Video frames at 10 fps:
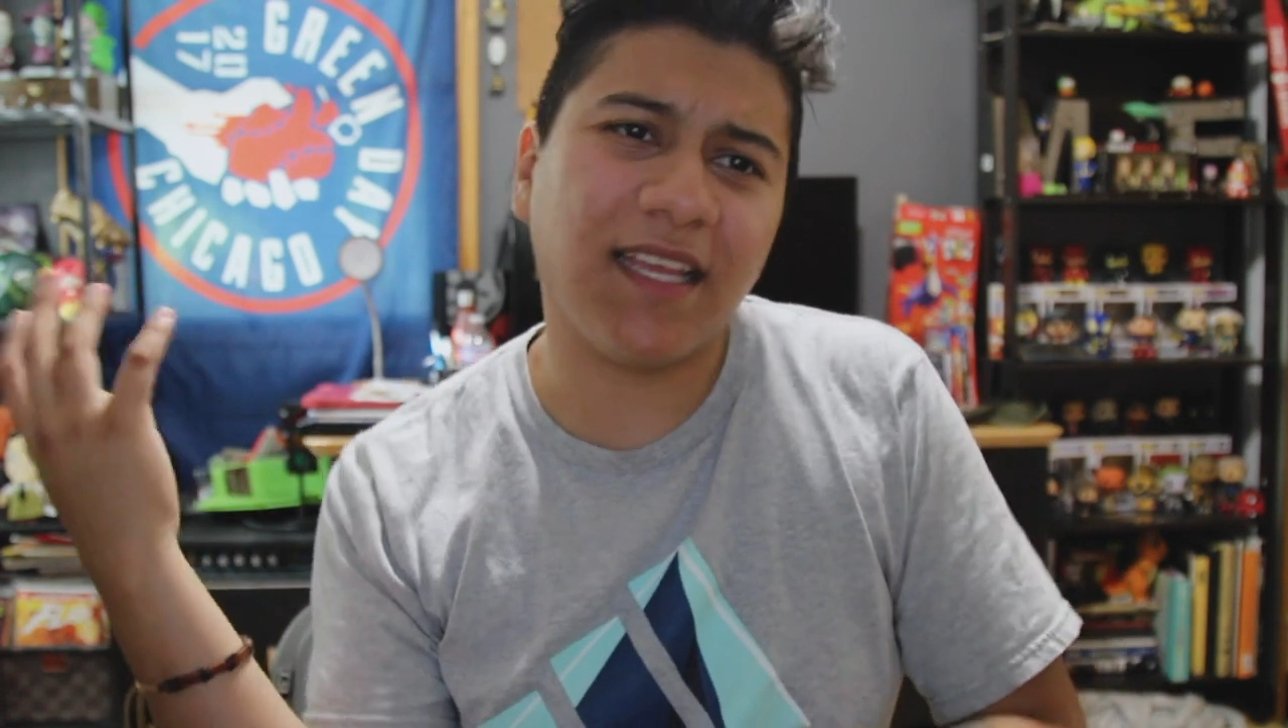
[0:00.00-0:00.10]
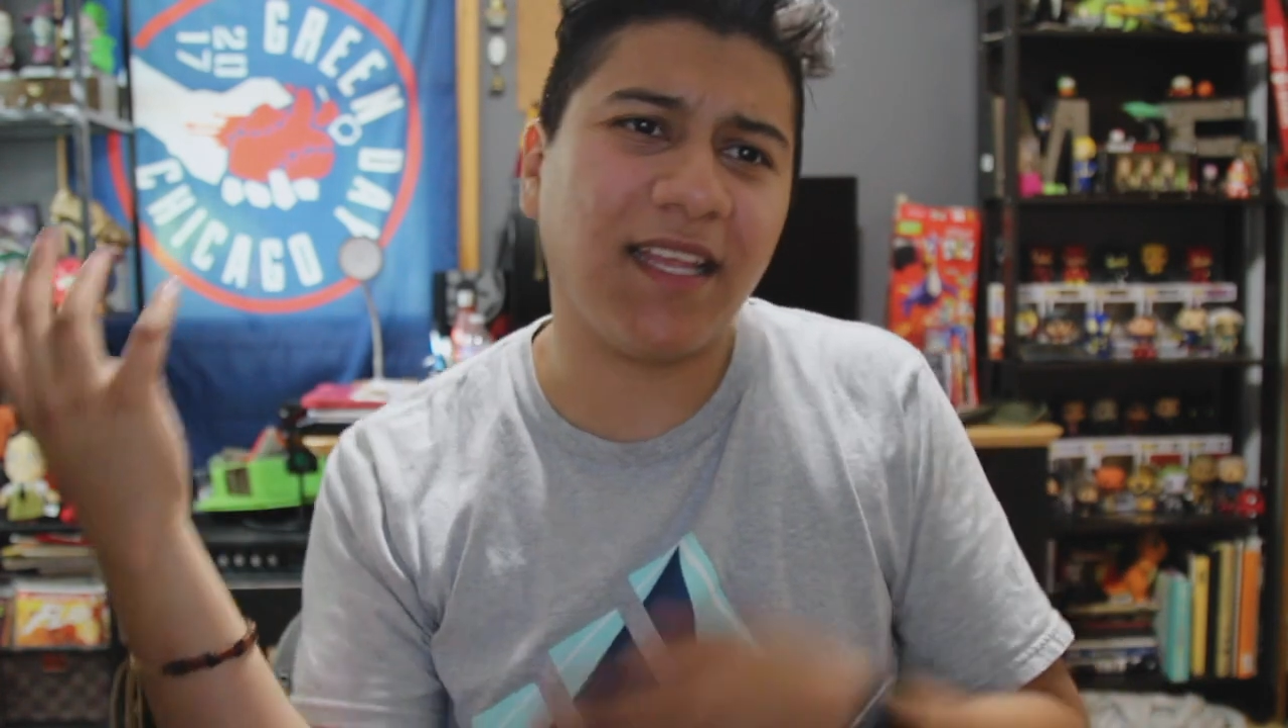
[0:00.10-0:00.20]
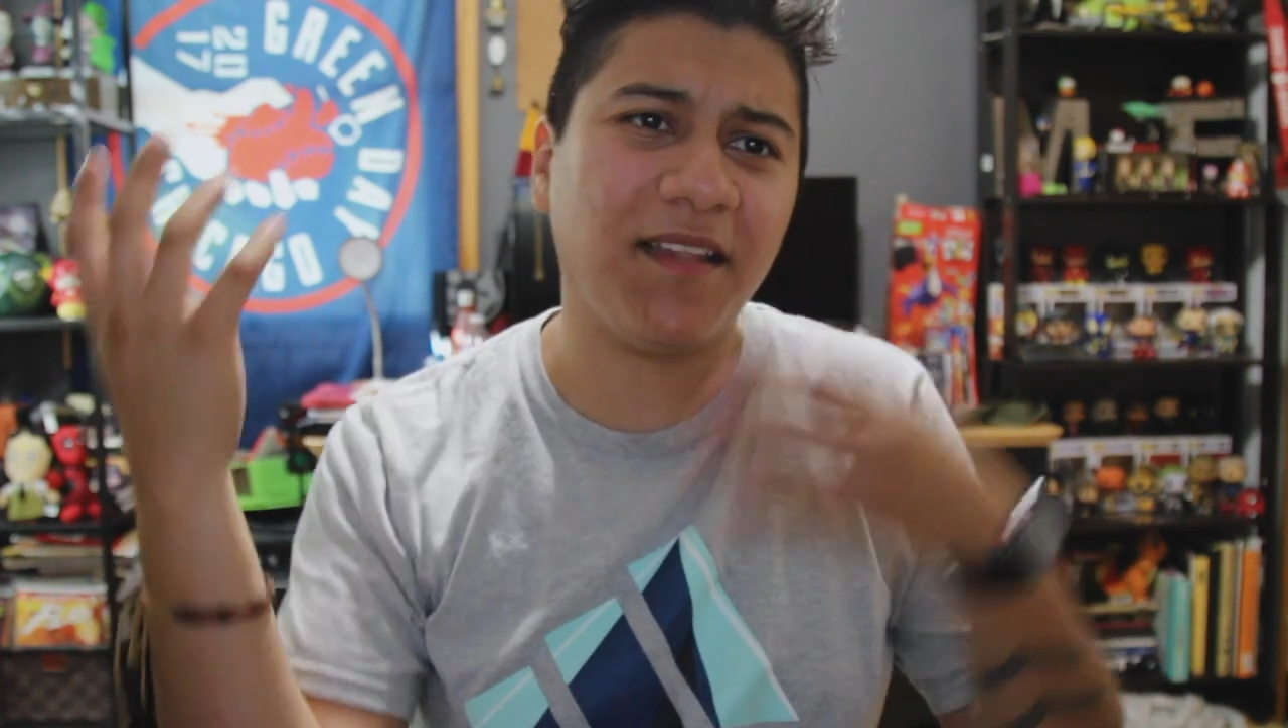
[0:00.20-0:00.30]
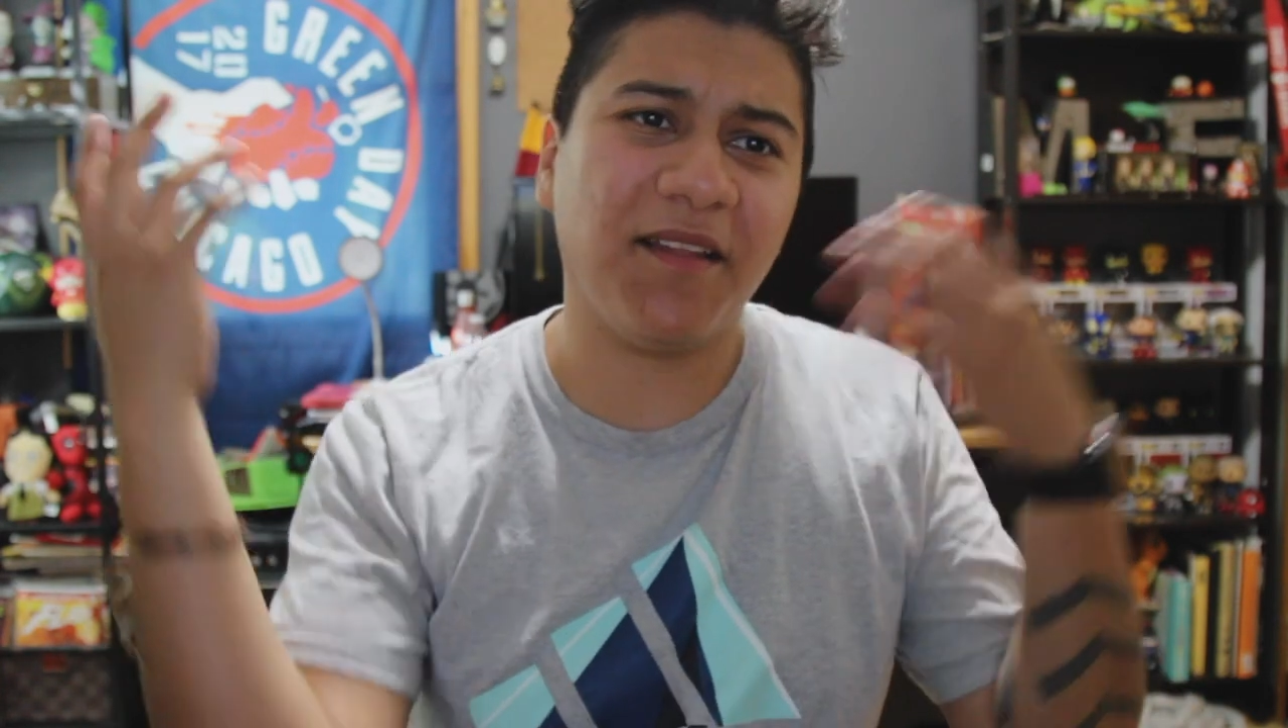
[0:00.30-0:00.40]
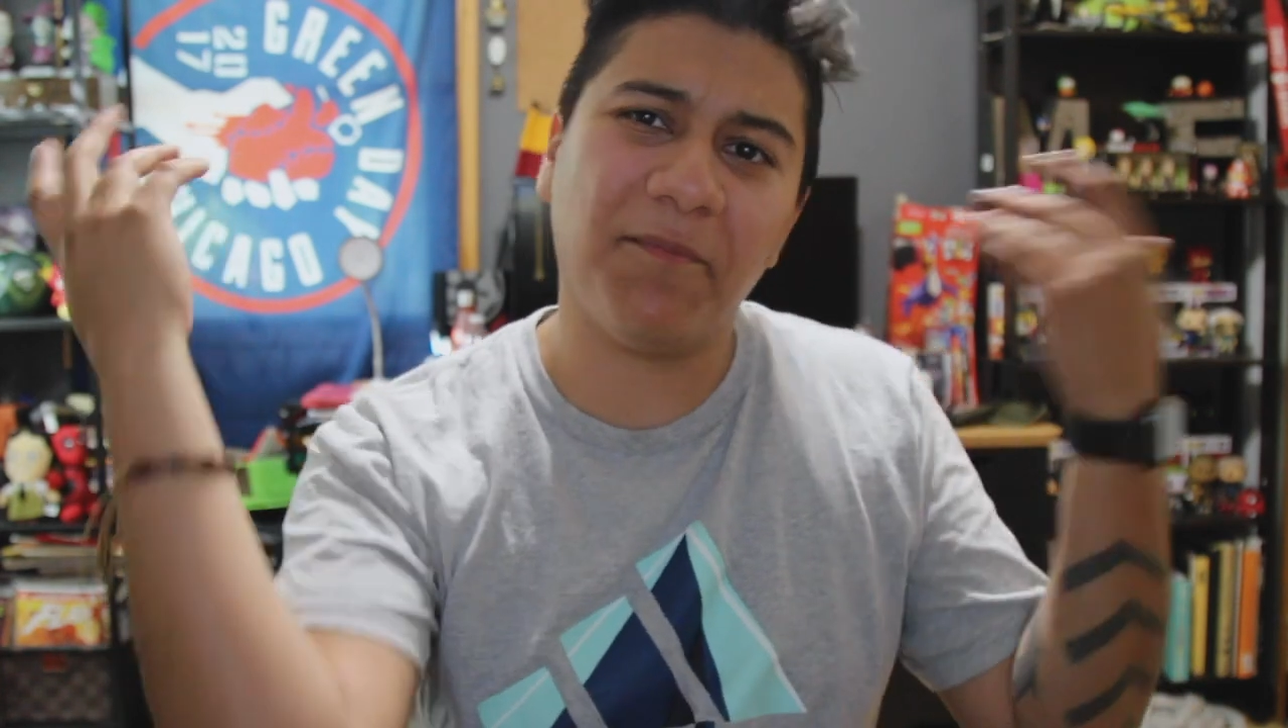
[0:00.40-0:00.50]

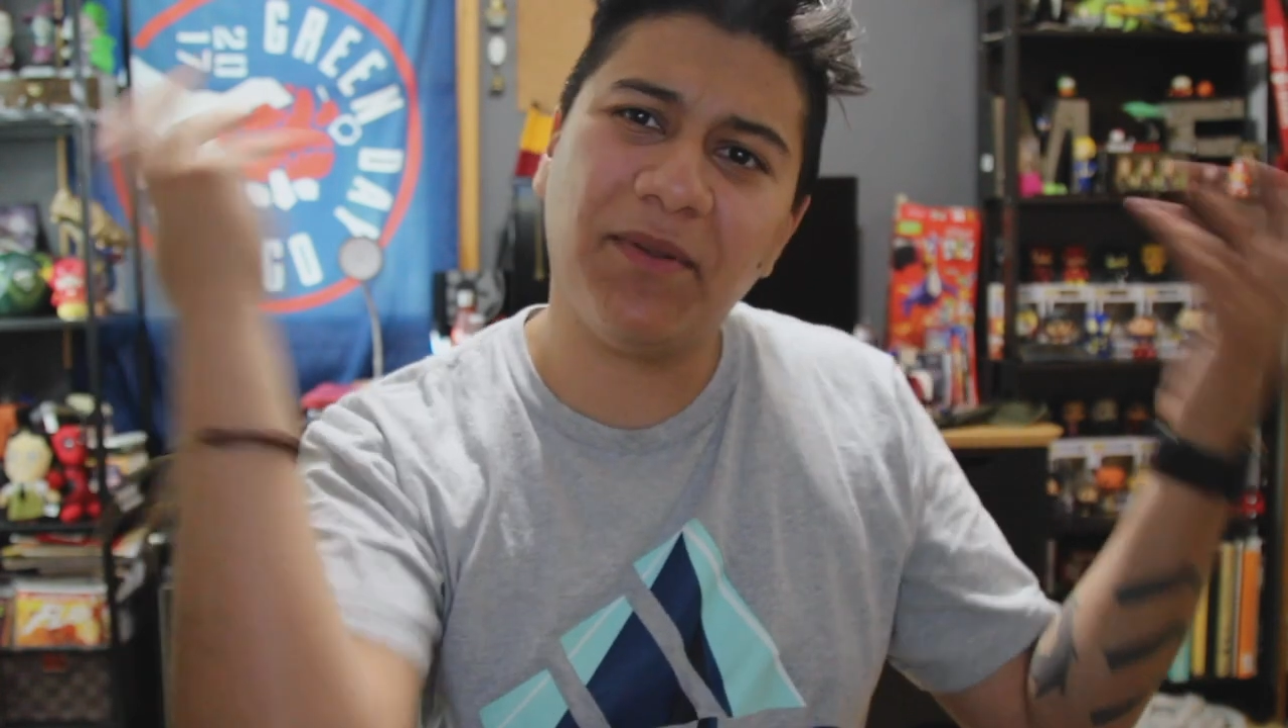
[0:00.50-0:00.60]
and the